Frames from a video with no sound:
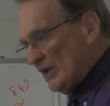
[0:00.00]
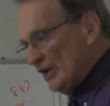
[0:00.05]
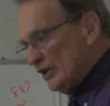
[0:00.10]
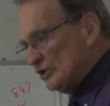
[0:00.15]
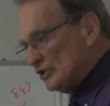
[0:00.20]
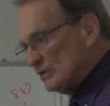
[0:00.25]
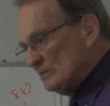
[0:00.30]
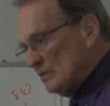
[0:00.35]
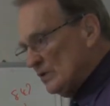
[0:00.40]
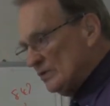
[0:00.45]

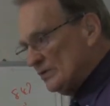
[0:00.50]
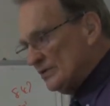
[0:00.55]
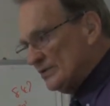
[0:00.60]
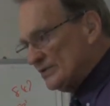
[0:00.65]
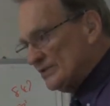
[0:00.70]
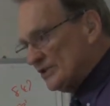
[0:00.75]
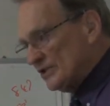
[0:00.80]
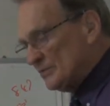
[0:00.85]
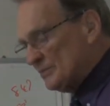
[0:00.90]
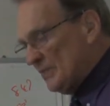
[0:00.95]
And
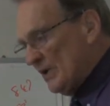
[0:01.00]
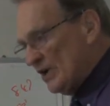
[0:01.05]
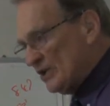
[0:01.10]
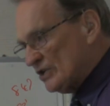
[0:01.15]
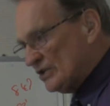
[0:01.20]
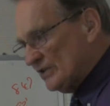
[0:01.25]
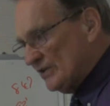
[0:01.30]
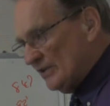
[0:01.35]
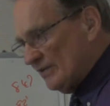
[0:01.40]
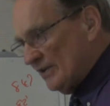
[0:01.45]
smokers
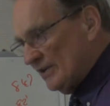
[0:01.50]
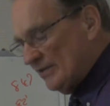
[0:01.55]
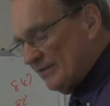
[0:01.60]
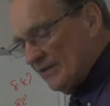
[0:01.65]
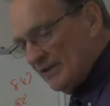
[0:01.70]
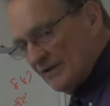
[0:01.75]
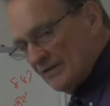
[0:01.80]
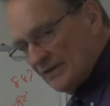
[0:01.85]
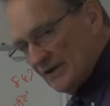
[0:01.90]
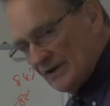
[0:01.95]
especially, they
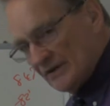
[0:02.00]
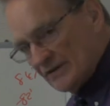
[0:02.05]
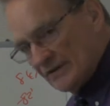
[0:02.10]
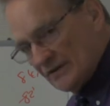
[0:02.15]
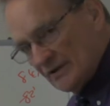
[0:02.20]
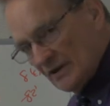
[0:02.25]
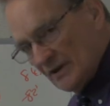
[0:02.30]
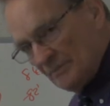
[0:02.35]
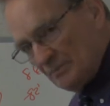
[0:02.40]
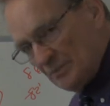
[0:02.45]
think
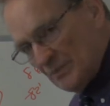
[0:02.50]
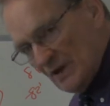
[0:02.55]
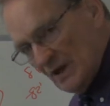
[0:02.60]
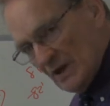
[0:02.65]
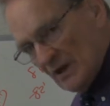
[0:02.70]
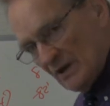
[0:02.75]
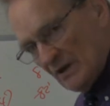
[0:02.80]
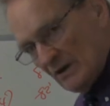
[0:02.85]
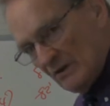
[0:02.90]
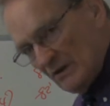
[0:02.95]
that, um,
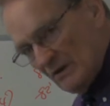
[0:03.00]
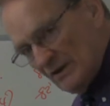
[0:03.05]
you